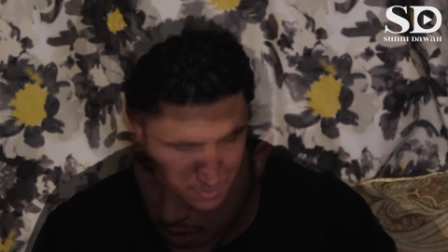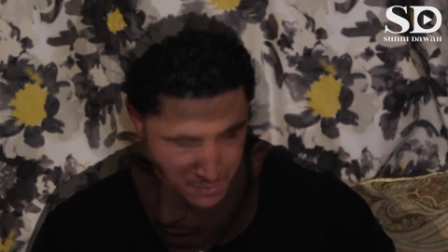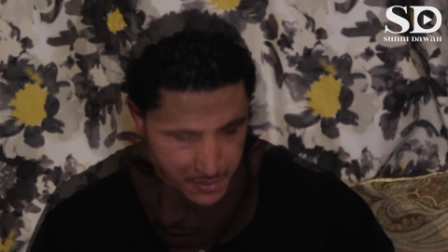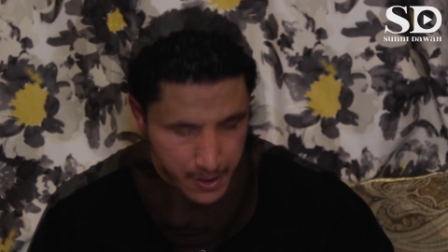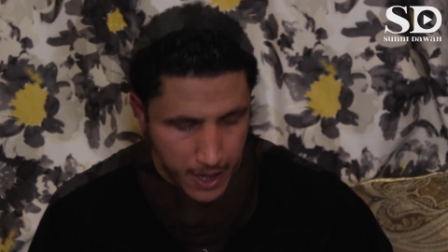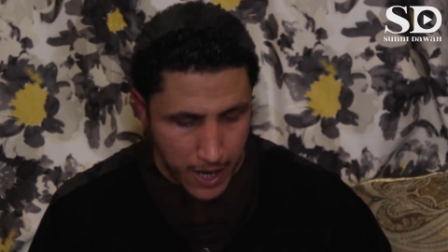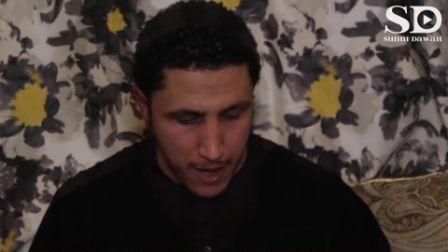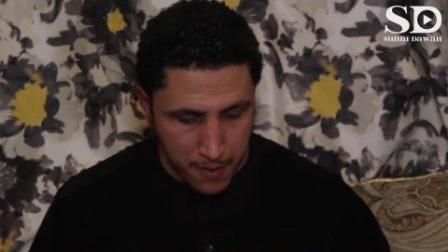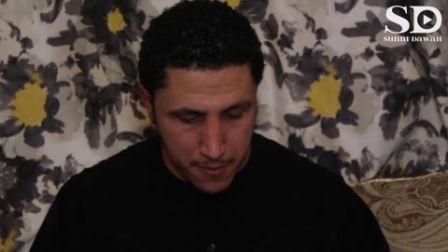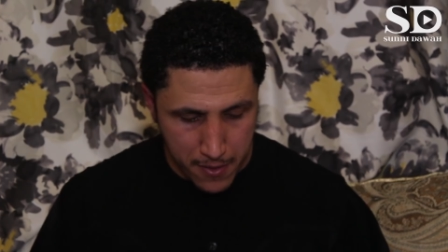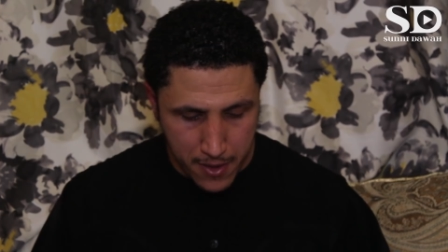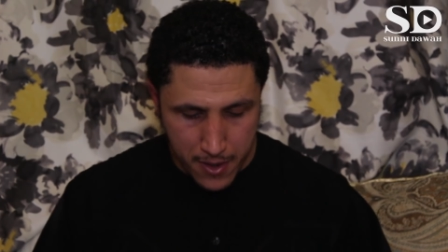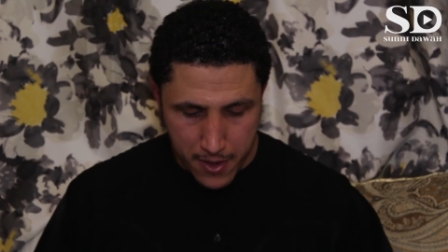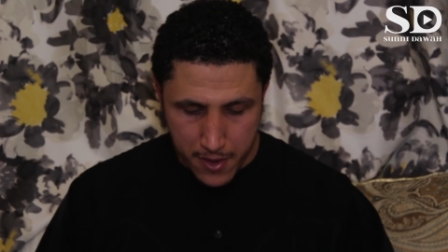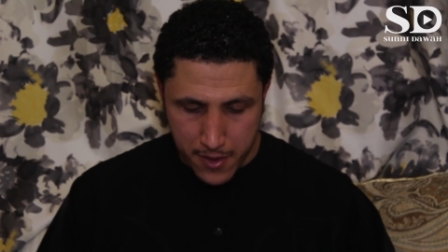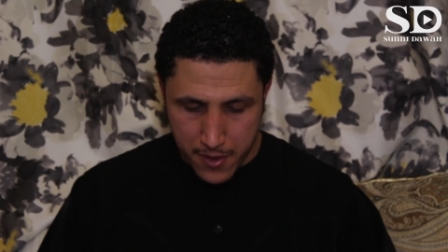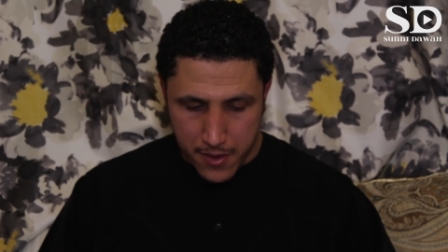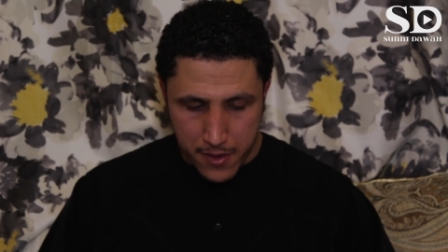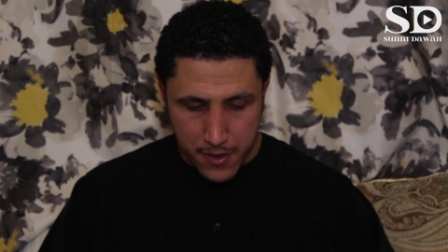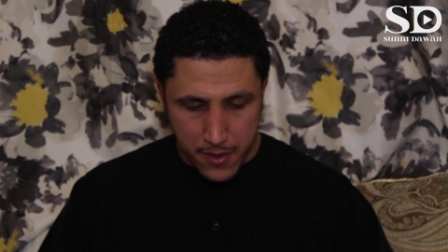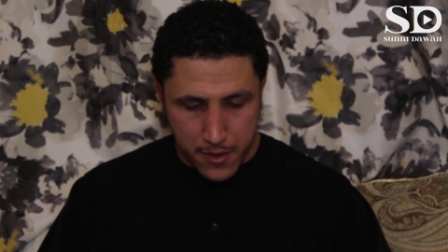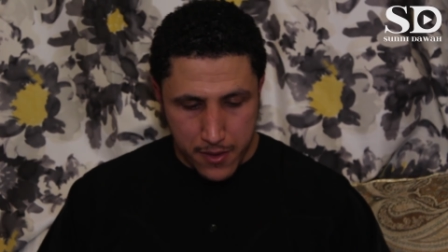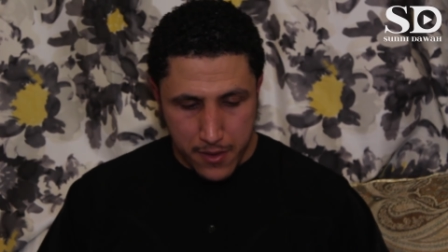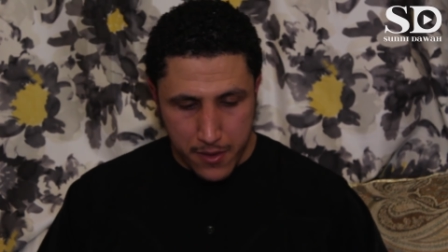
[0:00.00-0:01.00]
Now,
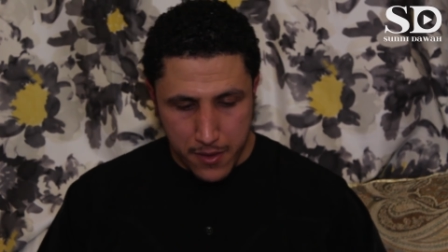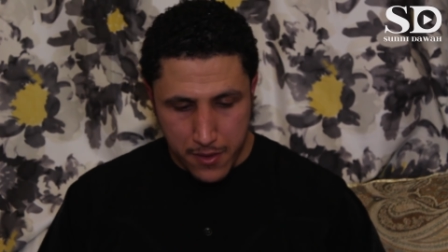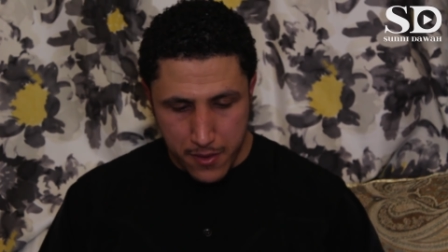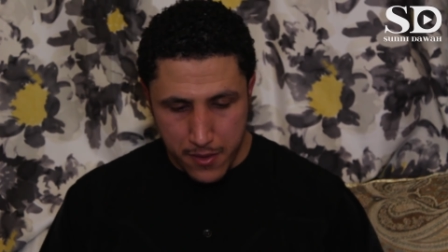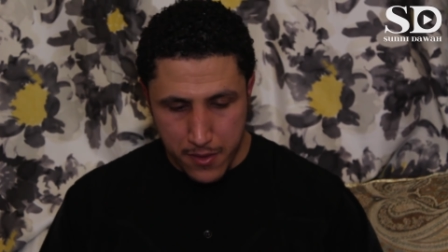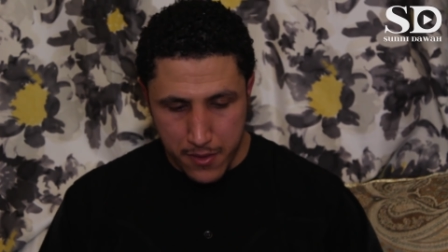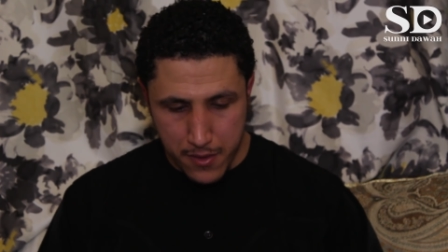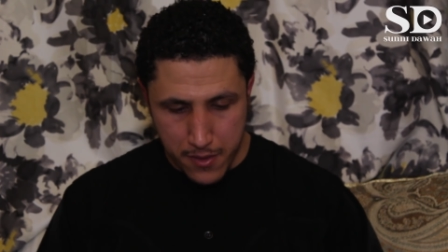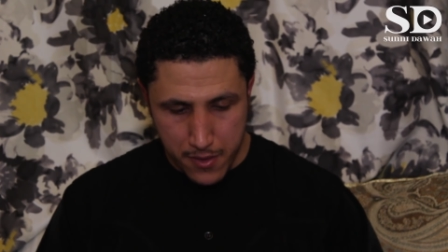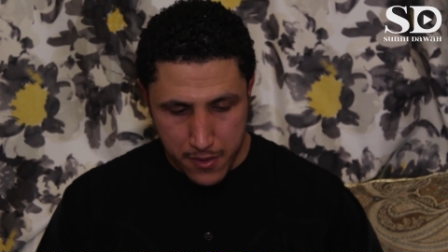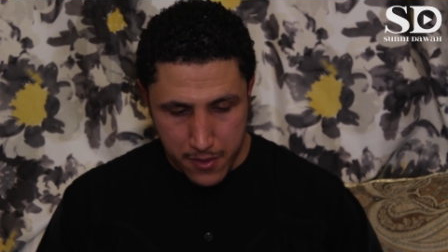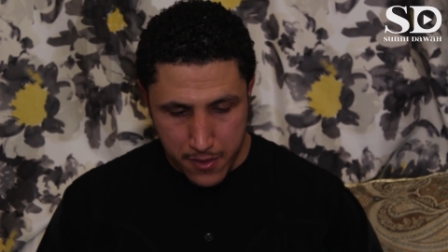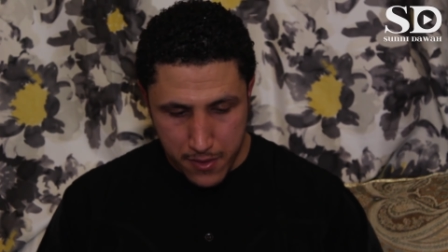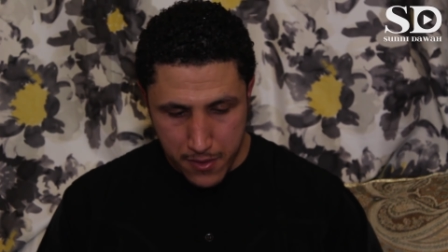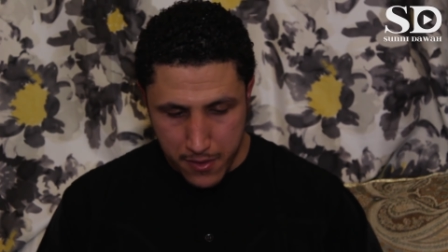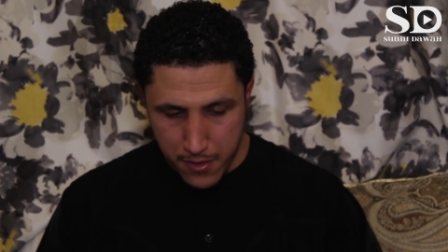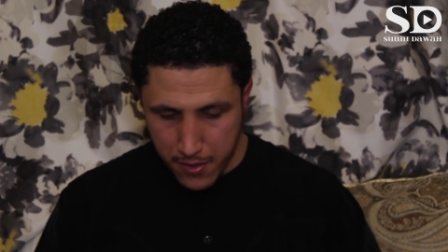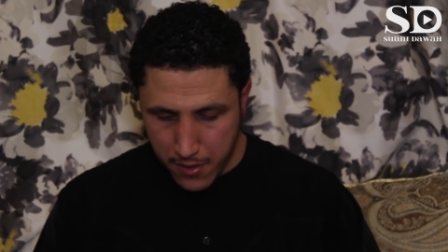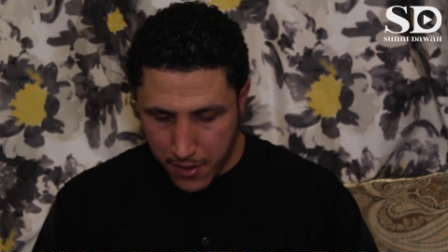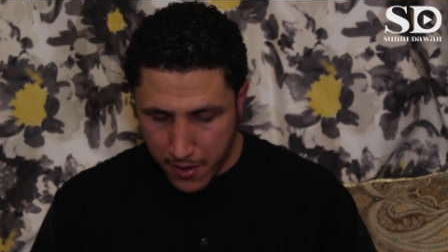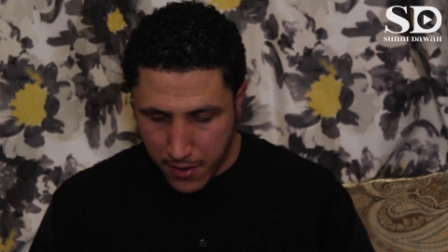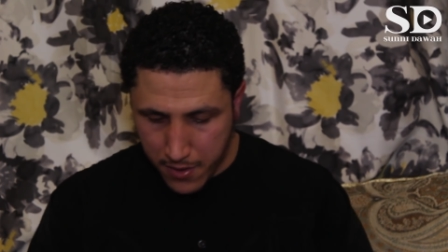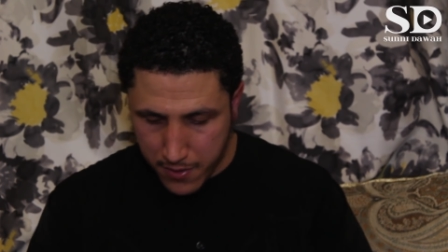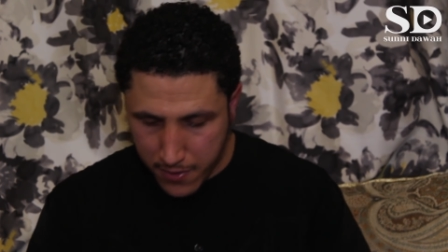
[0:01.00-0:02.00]

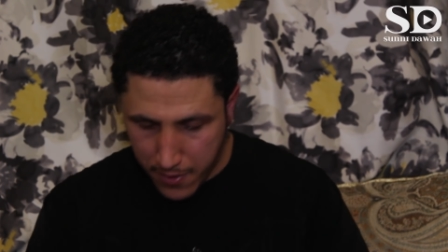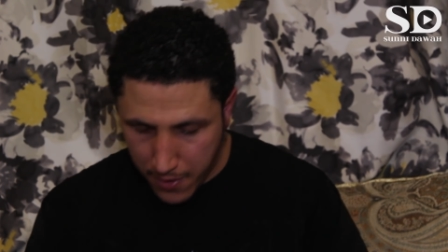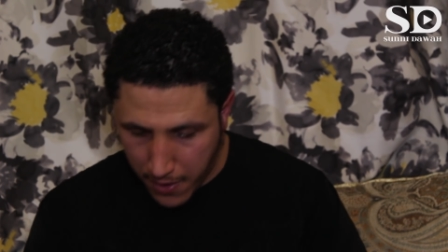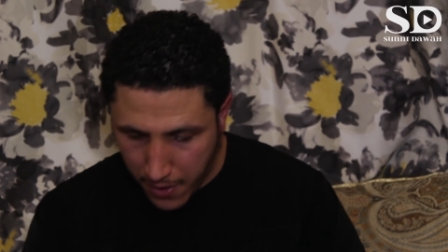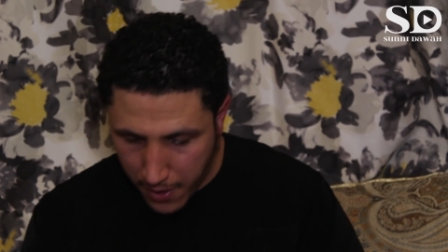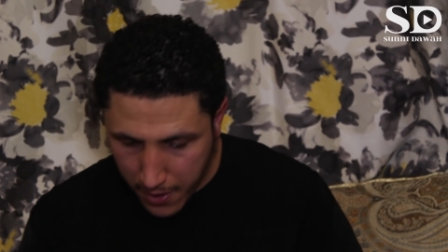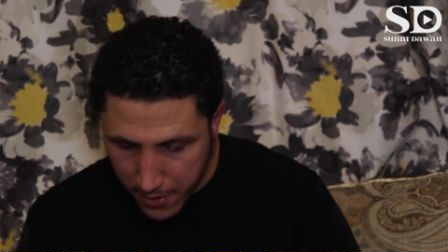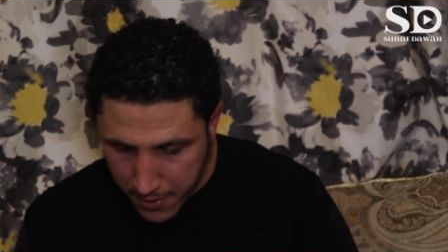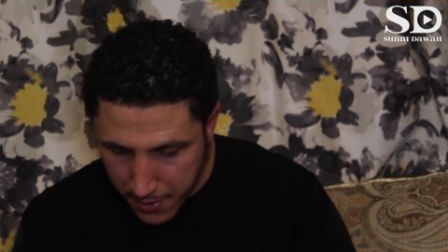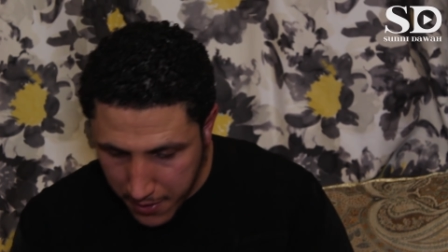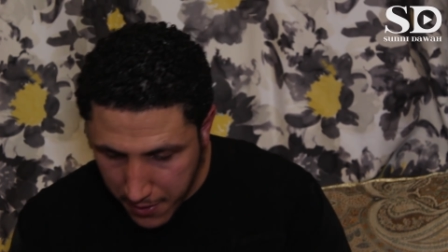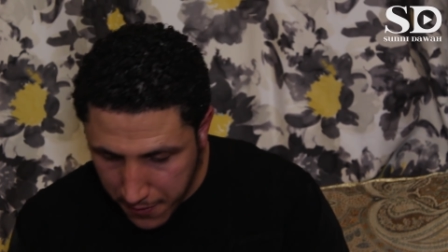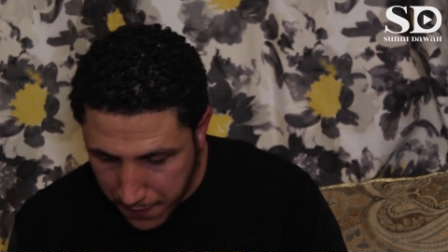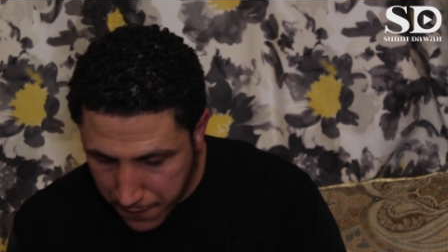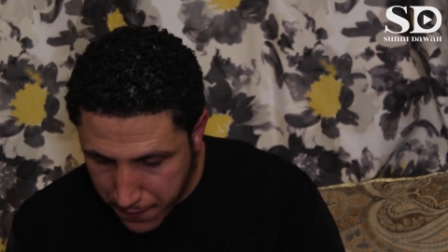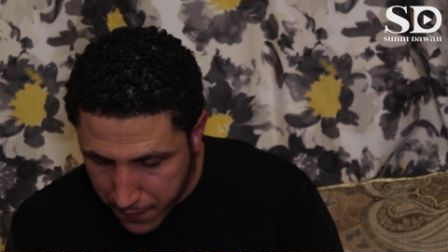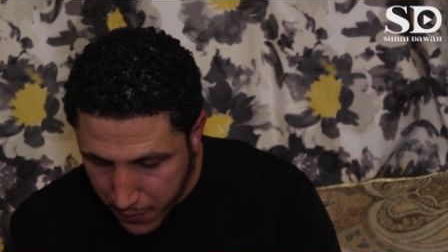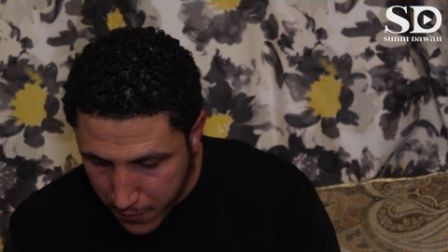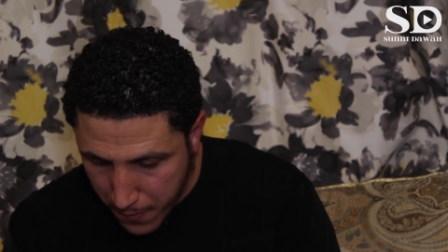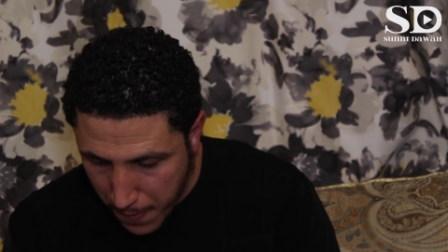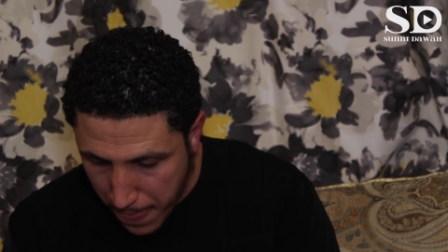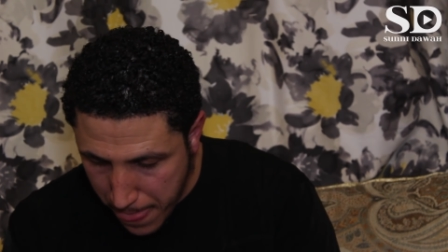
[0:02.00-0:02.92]
there is a hadith